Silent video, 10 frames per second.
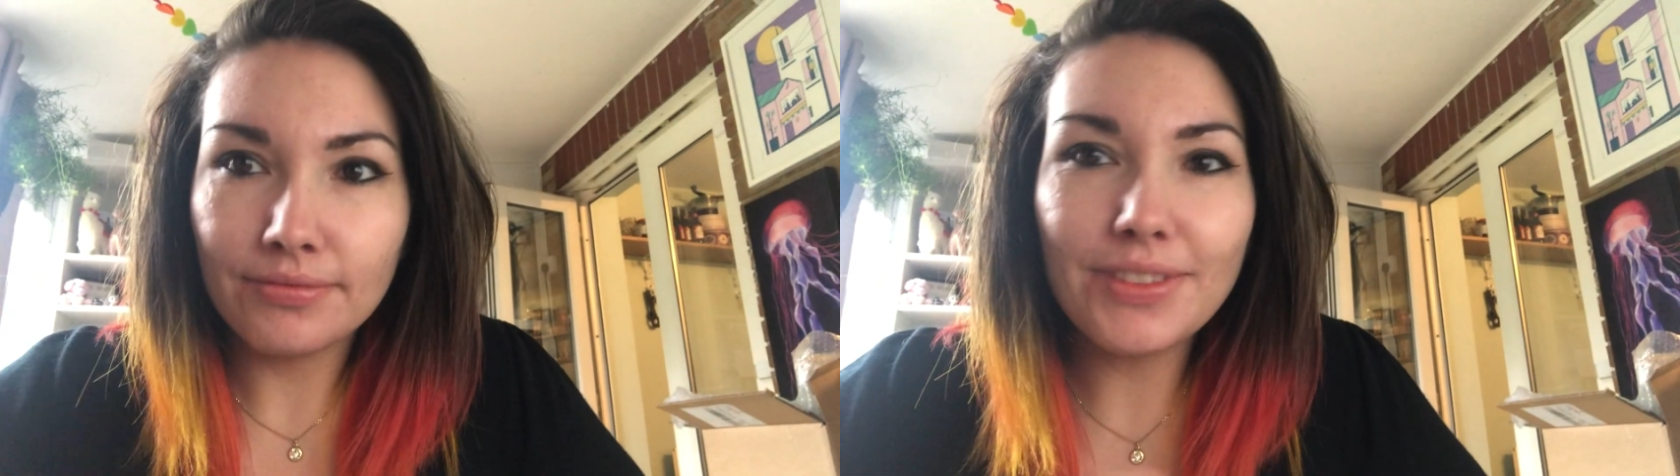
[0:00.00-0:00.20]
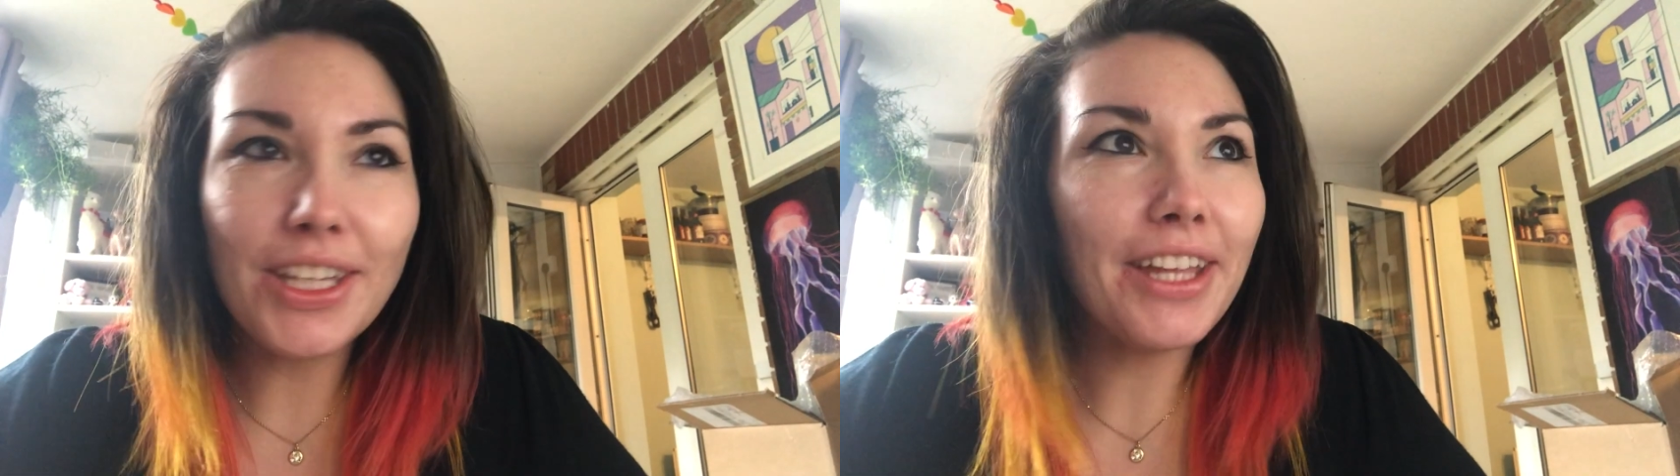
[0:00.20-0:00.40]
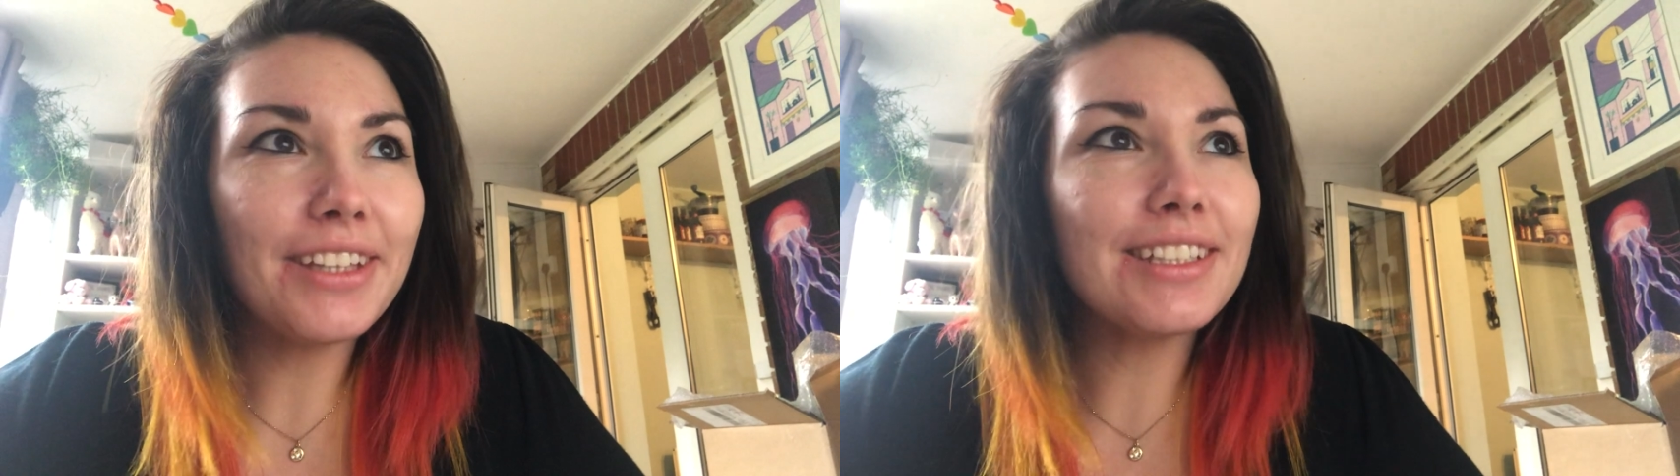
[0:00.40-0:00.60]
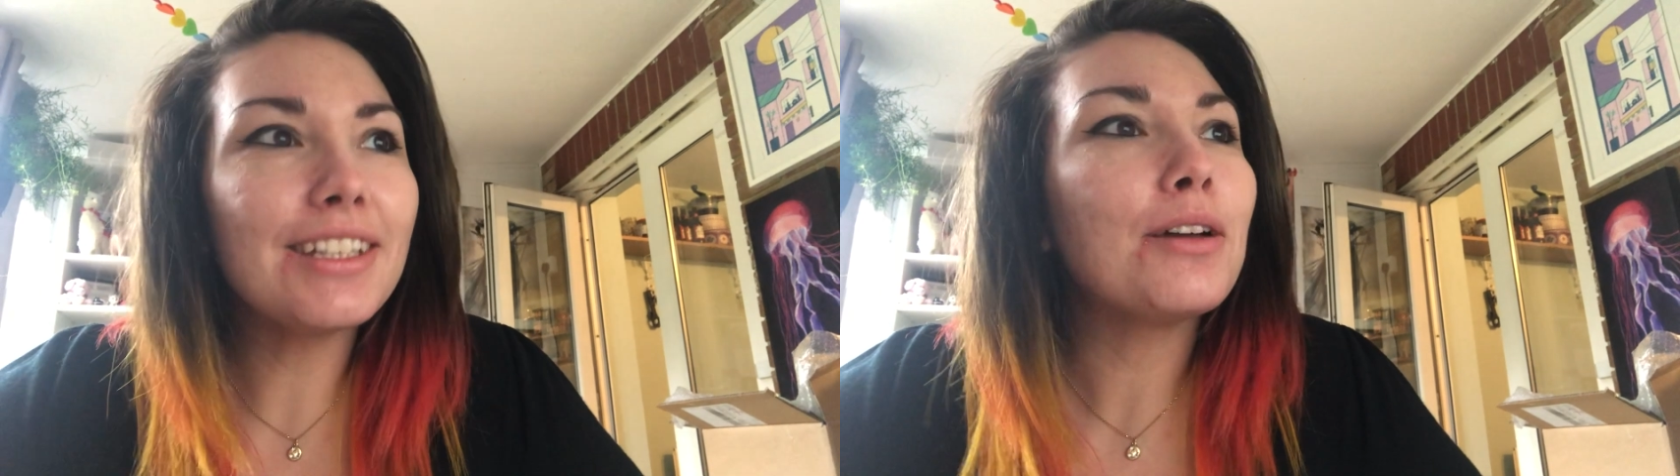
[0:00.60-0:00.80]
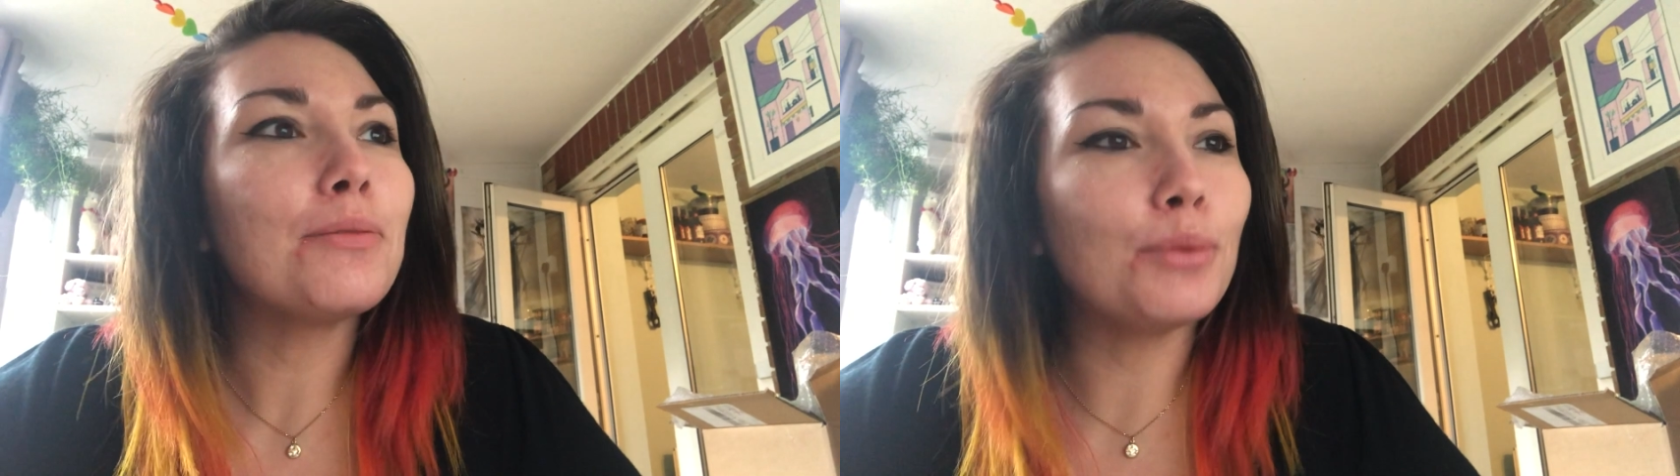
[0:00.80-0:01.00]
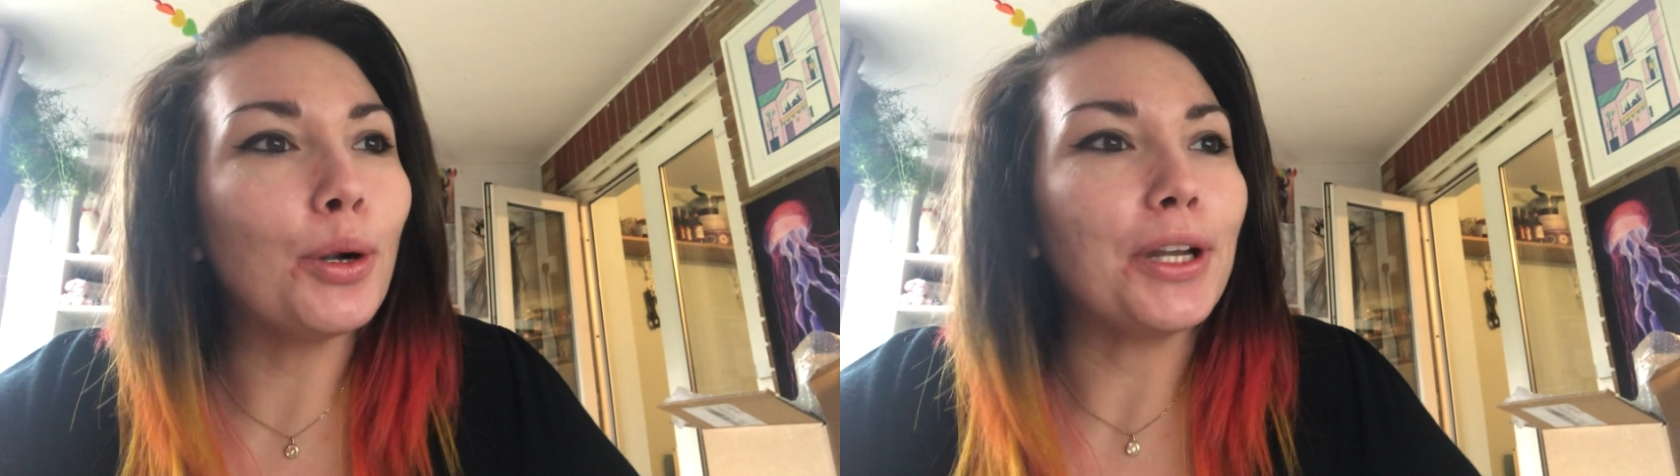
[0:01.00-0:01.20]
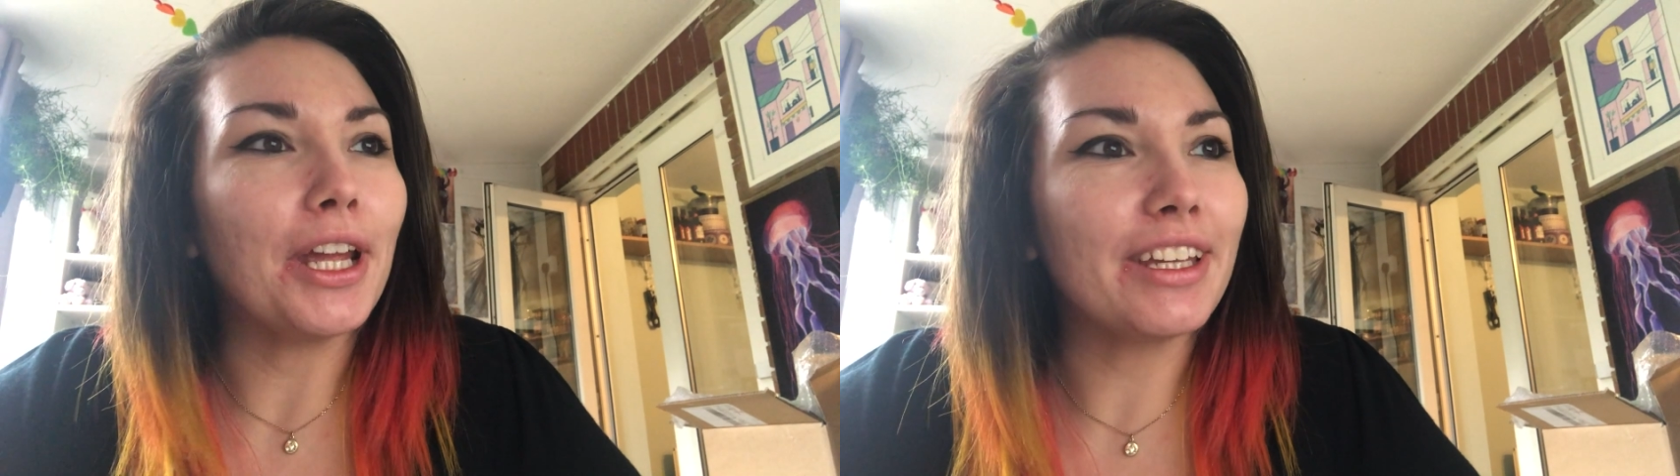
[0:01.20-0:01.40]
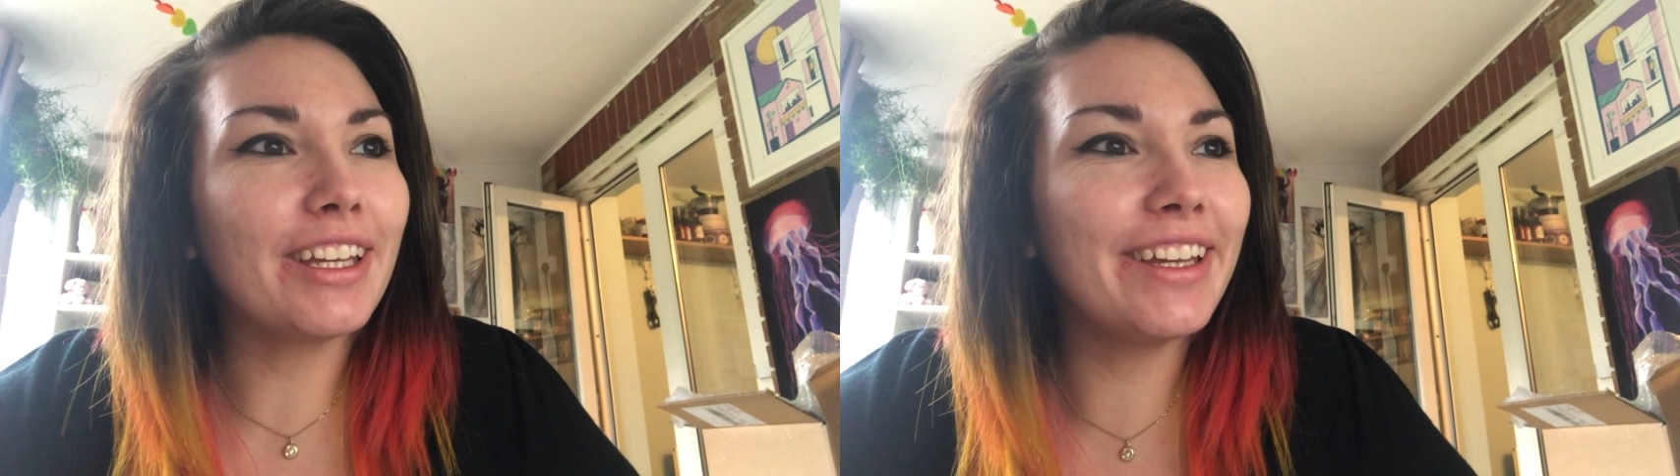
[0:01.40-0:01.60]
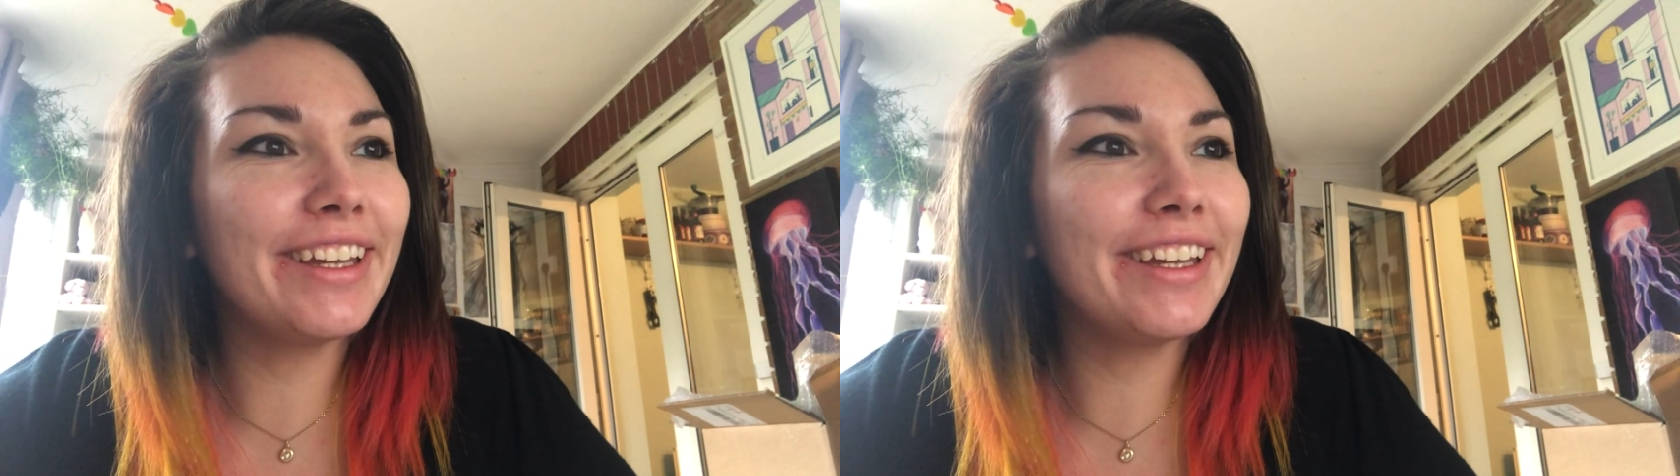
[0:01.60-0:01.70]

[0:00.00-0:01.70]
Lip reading: Good morning.